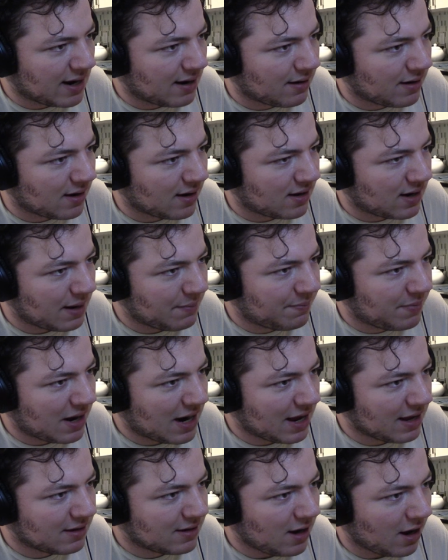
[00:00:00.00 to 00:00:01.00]
area, and
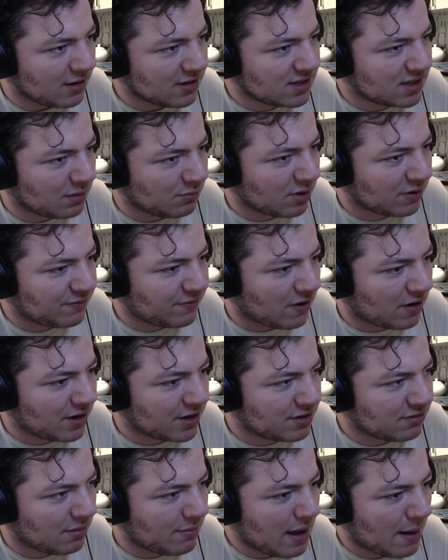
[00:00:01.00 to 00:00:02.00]
I got somewhat far
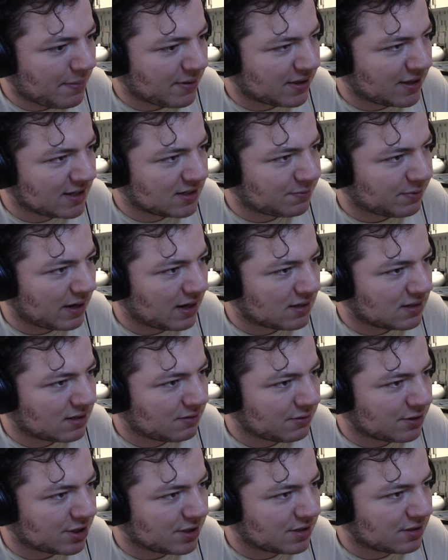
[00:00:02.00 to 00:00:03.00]
into a map of this place,
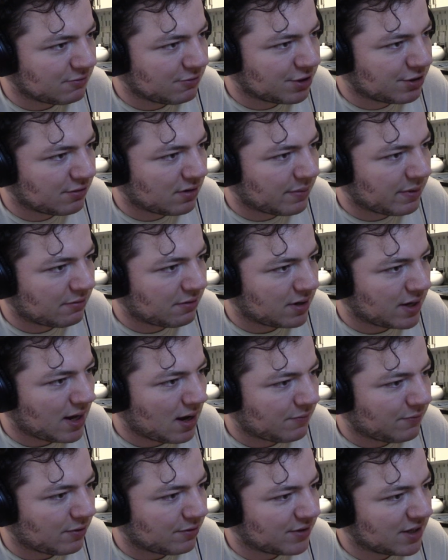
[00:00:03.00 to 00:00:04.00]
which would have been really
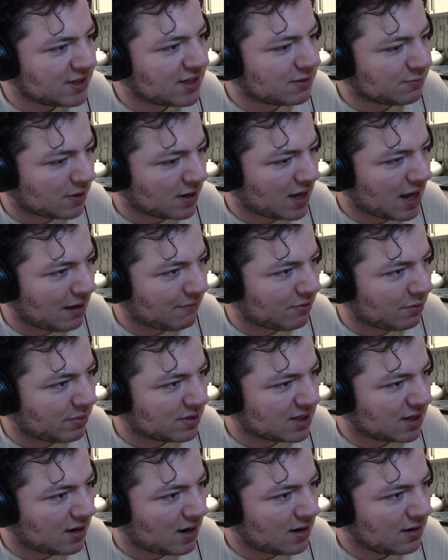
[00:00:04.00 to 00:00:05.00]
helpful. This is where I came from, is
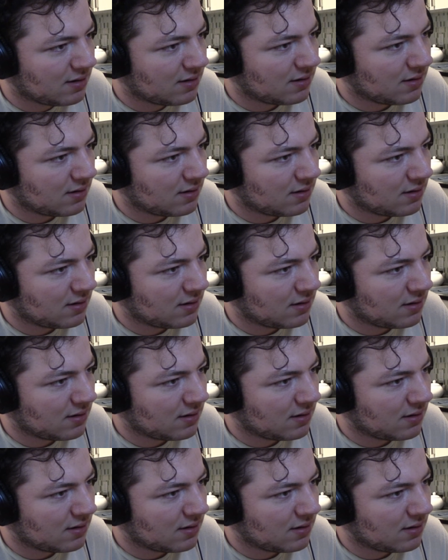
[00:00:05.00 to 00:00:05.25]
it not?